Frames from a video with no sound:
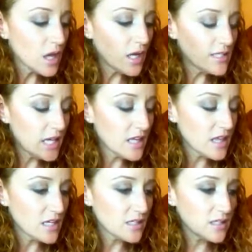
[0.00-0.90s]
I take
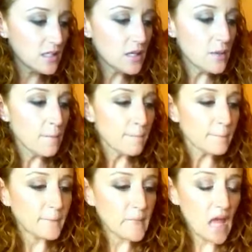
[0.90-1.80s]
this
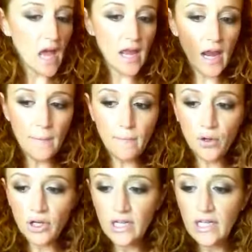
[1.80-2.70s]
and I
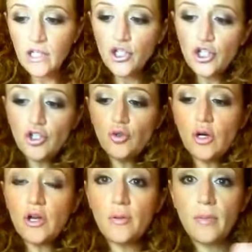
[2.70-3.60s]
put it into